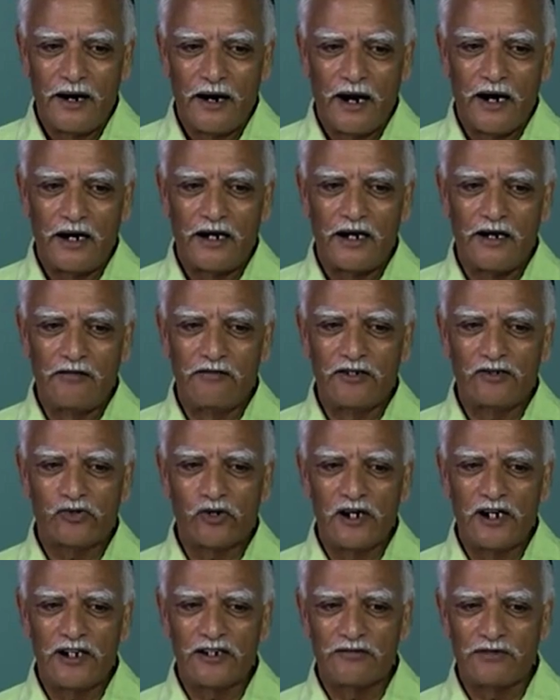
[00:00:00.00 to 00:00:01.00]
and
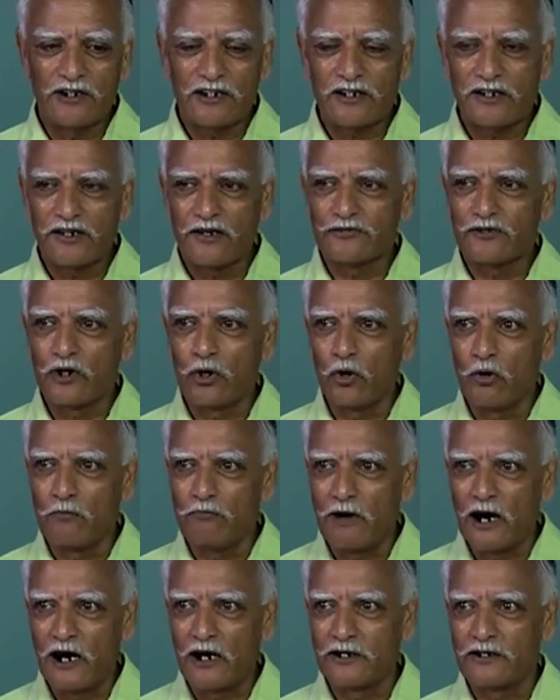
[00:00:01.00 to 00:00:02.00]
eventually the victory of the
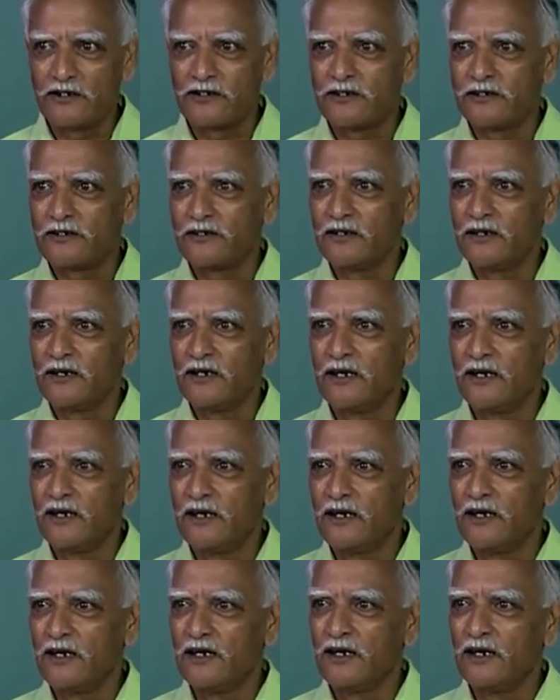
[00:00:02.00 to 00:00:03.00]
Lombards
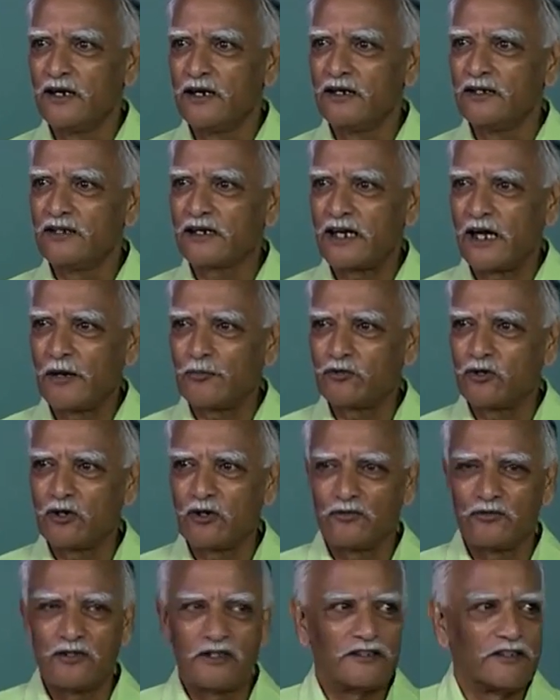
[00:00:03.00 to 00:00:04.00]
in the
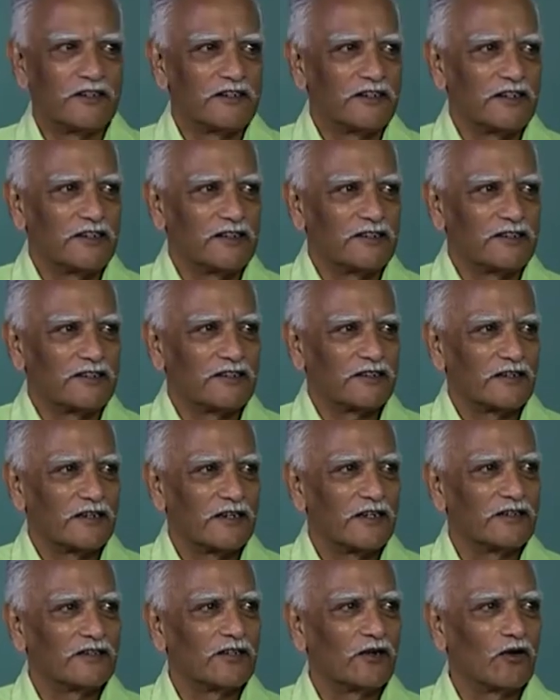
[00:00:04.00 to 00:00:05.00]
capture of the cities
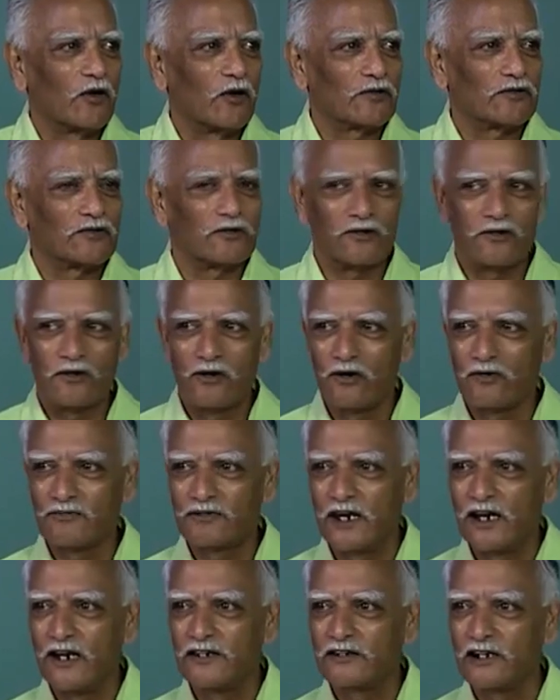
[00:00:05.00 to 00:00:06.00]
in the north of
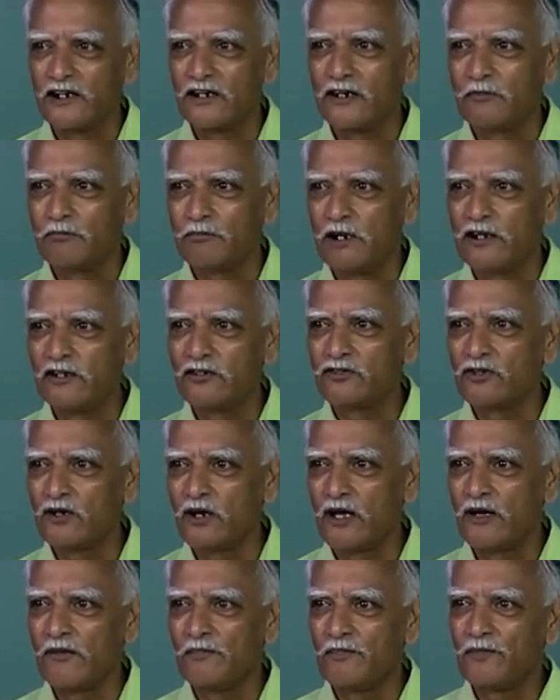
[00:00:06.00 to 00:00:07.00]
the Italian
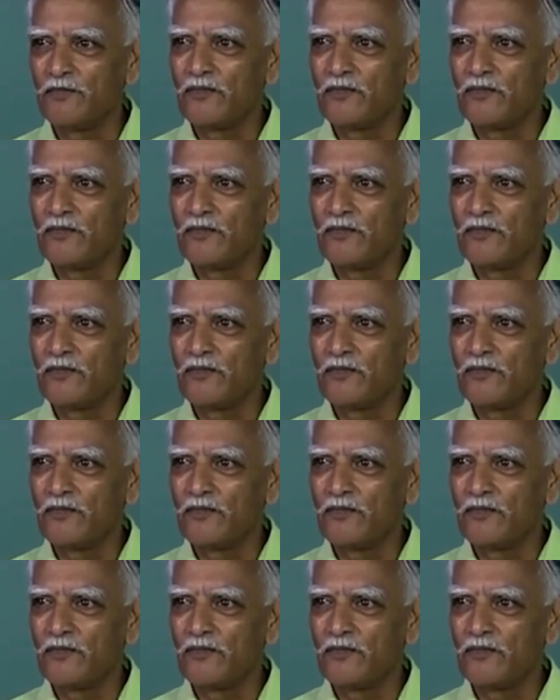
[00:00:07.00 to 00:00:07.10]
peninsula,